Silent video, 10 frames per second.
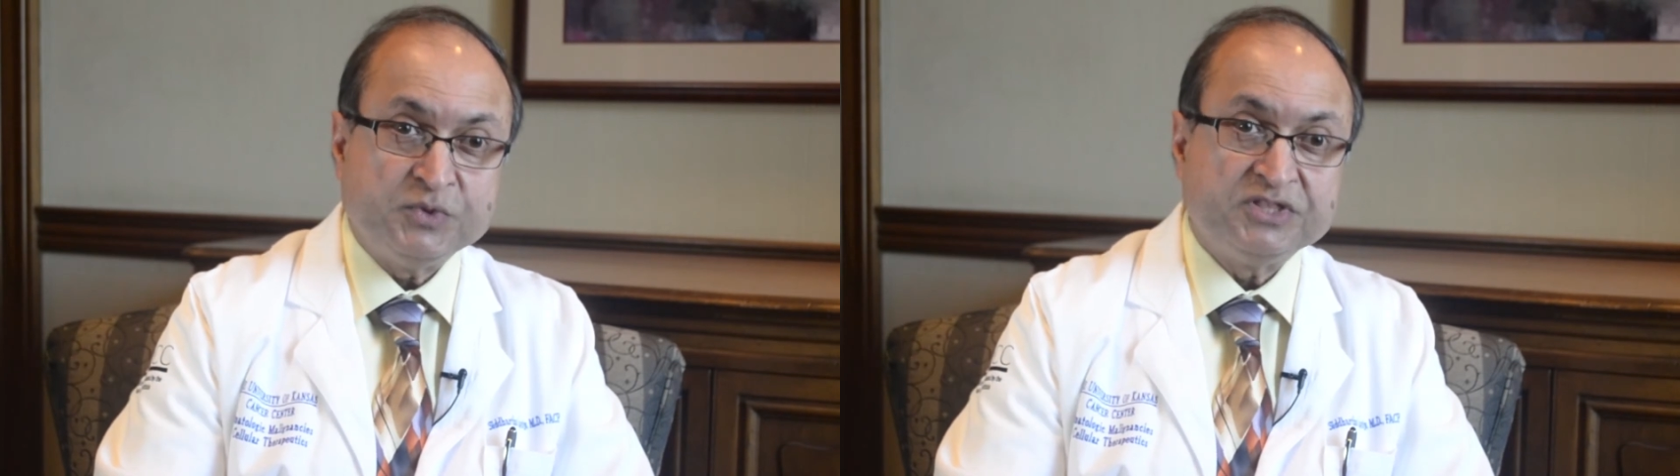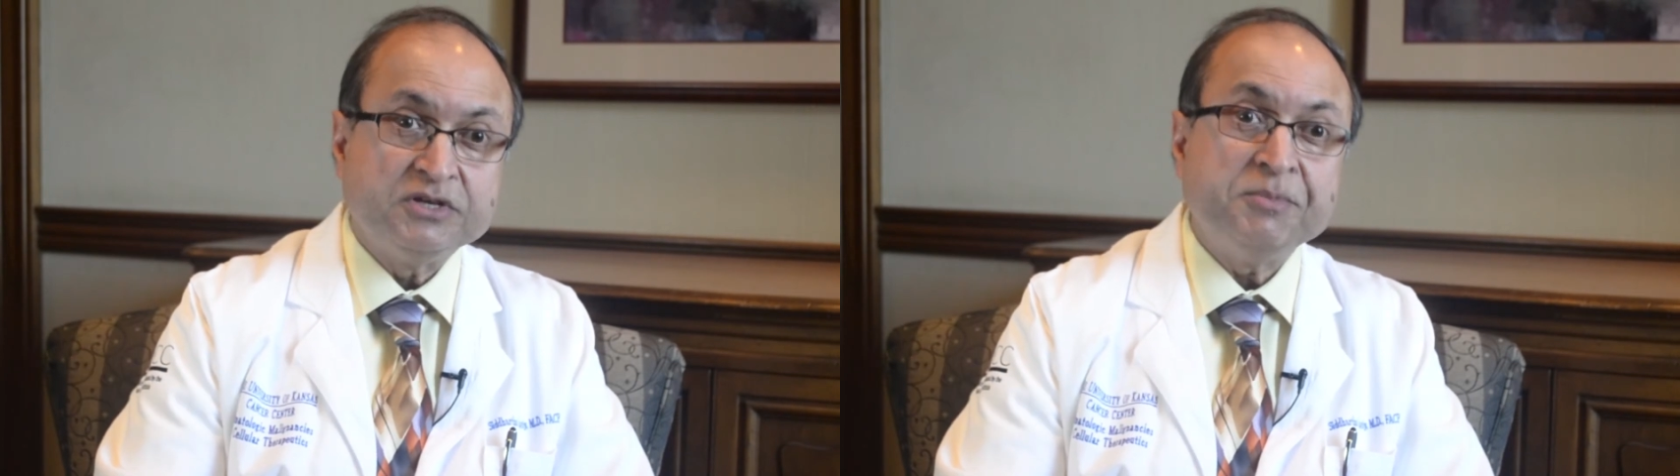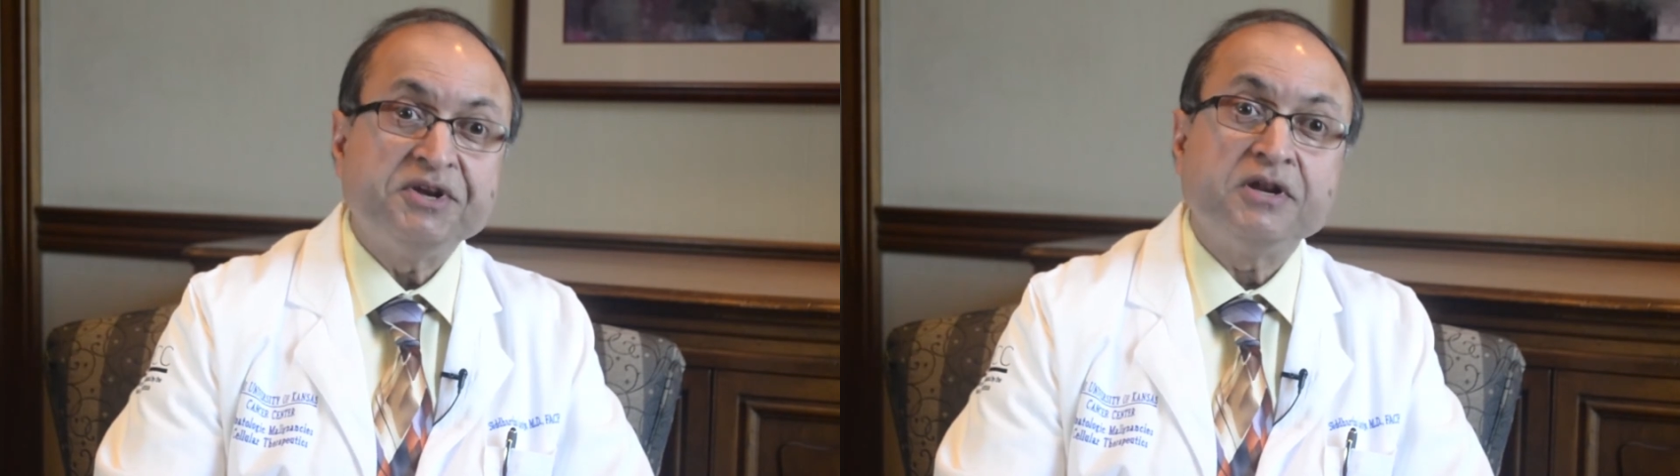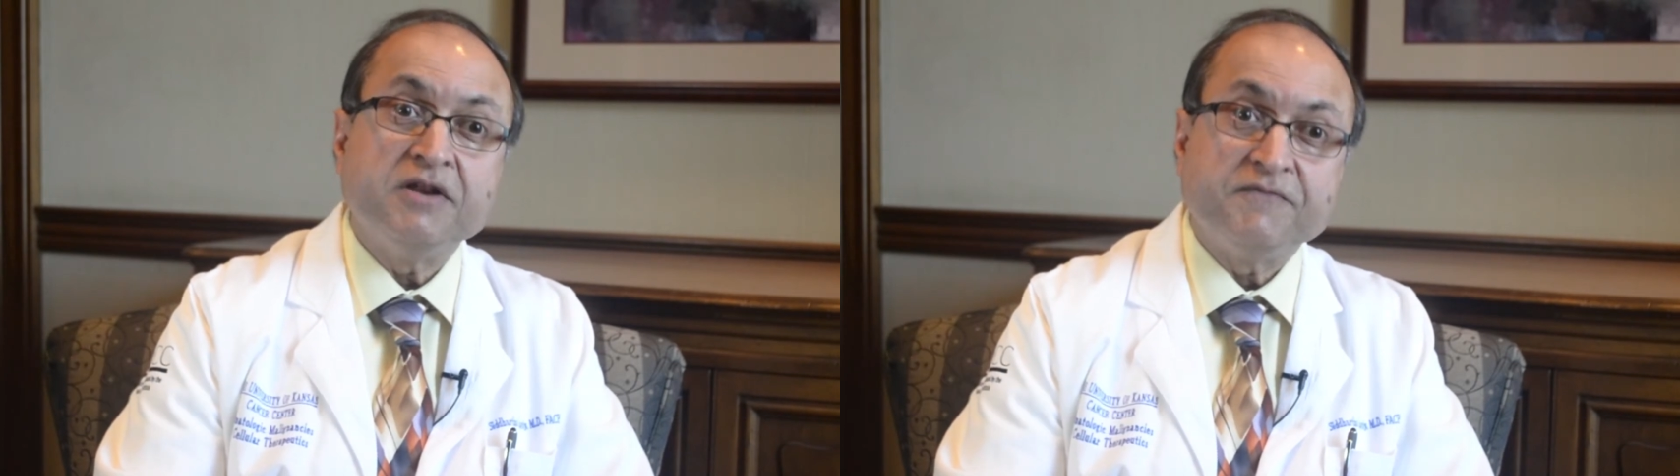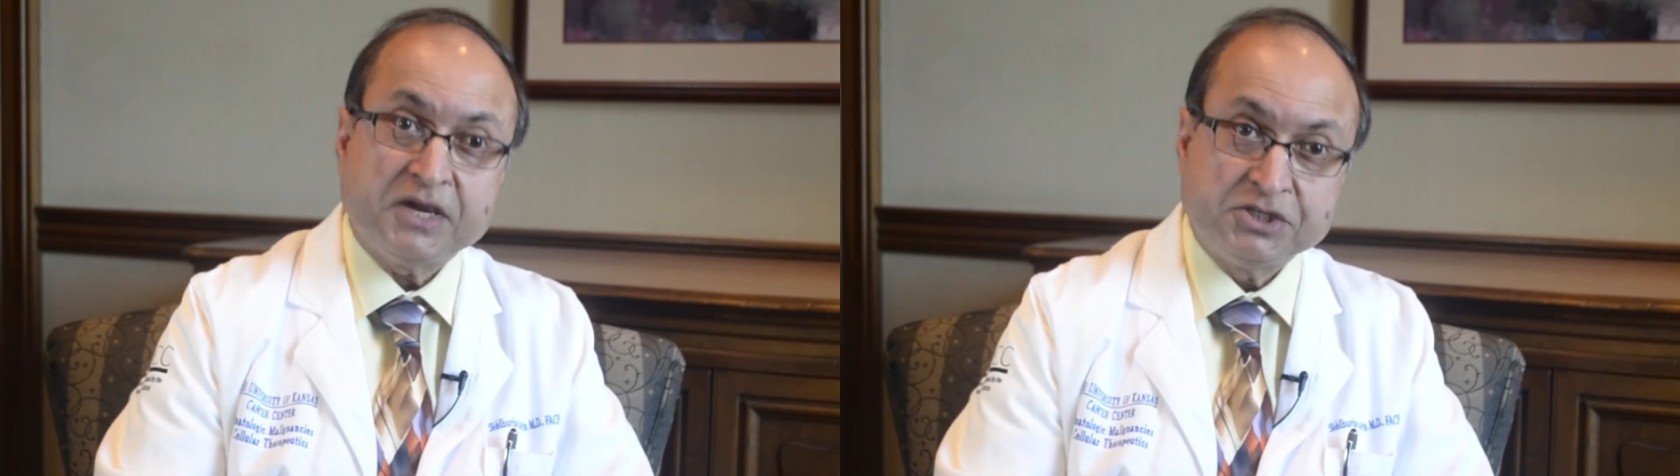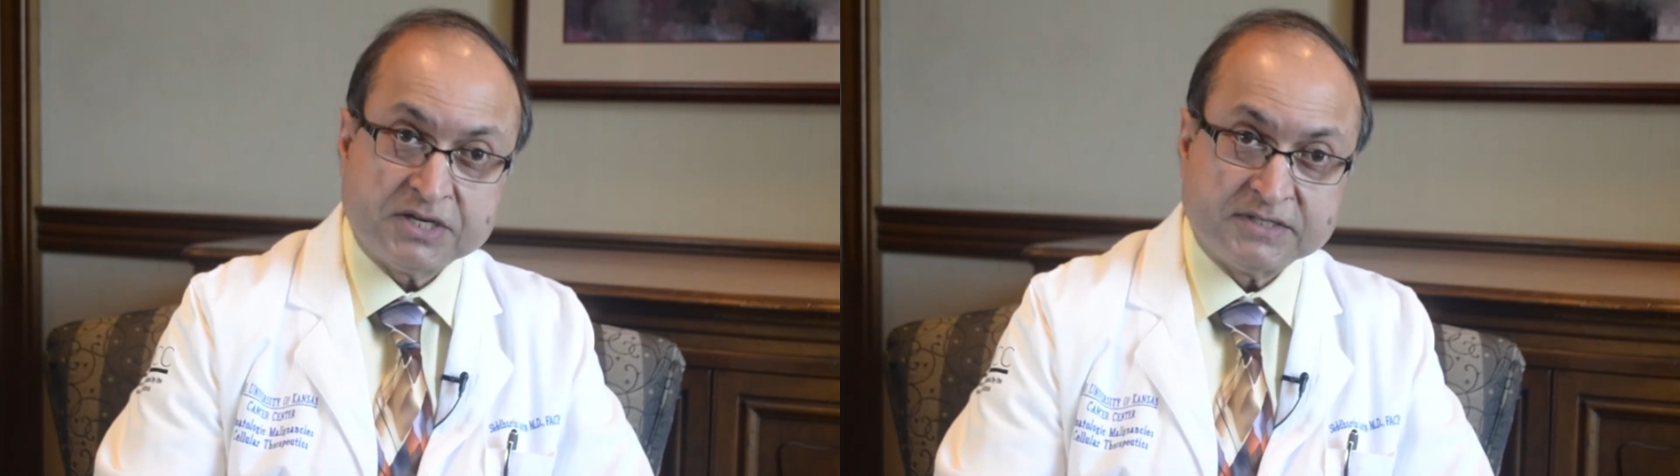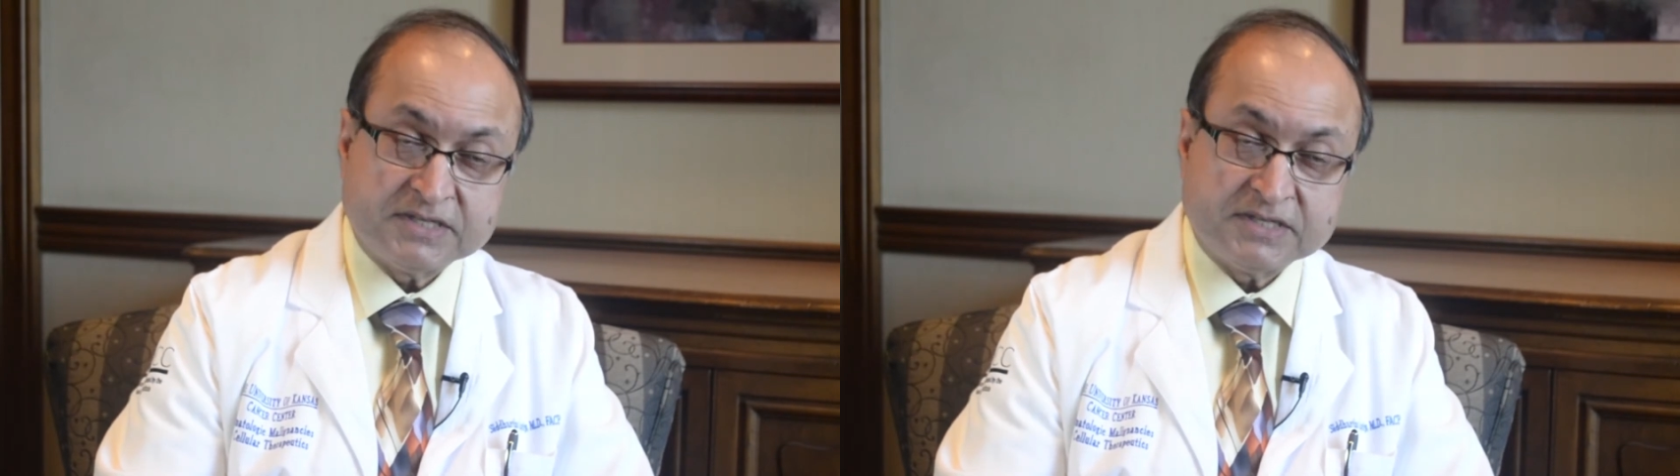with repeated infections